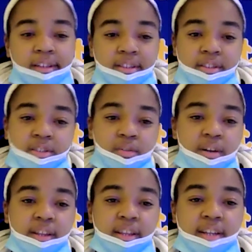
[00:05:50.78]
So I
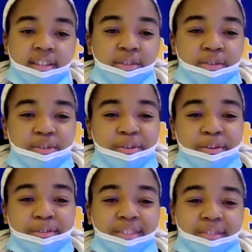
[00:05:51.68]
think that's a huge growth,
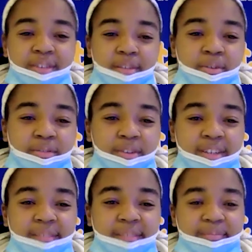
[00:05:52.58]
and it's very important for our team.